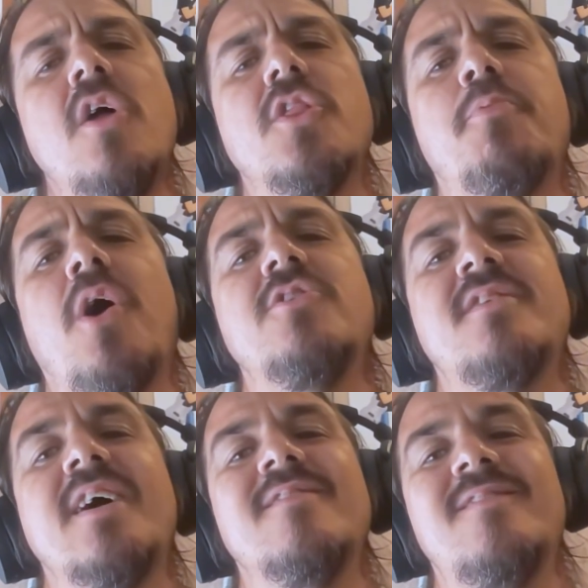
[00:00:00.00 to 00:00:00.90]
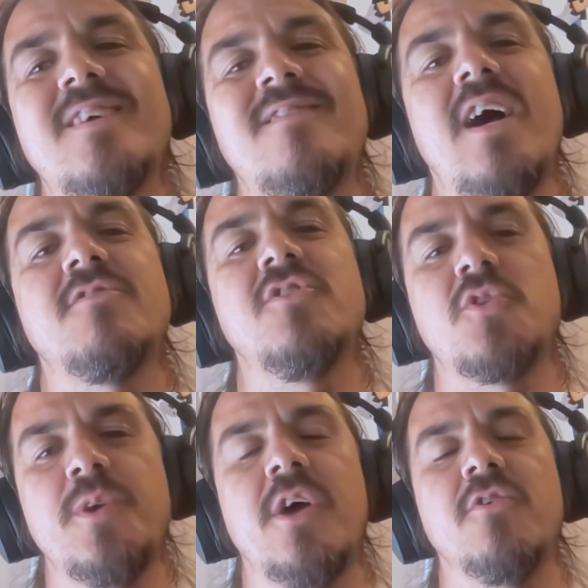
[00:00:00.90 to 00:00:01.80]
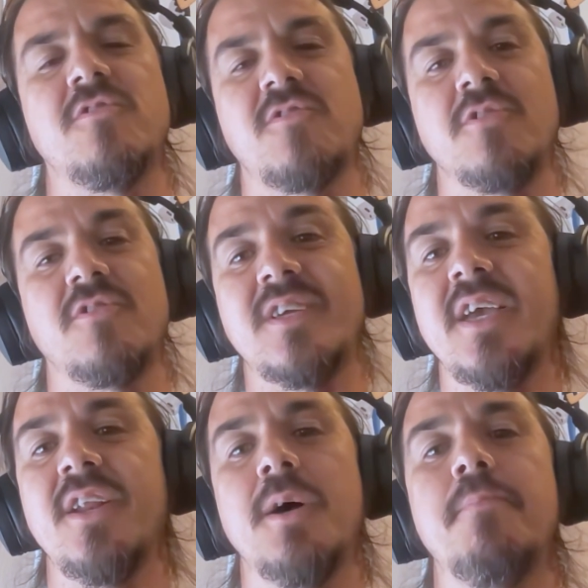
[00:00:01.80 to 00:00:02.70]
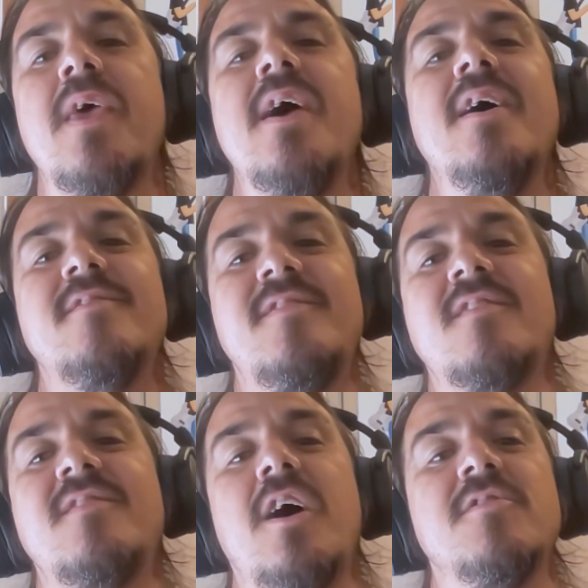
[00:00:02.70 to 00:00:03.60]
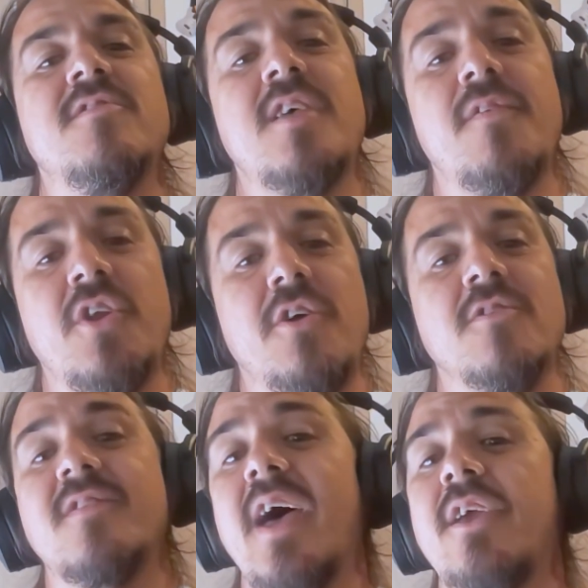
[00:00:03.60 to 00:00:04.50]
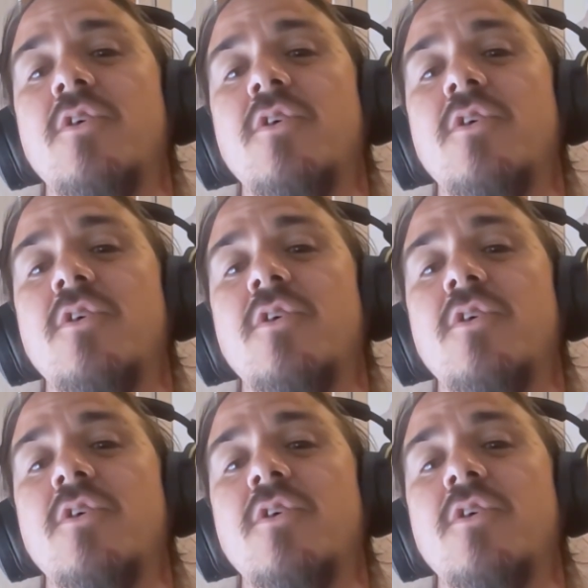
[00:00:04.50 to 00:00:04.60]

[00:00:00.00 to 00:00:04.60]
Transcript: The project has 6,300 stars on GitHub, 6,700 Slack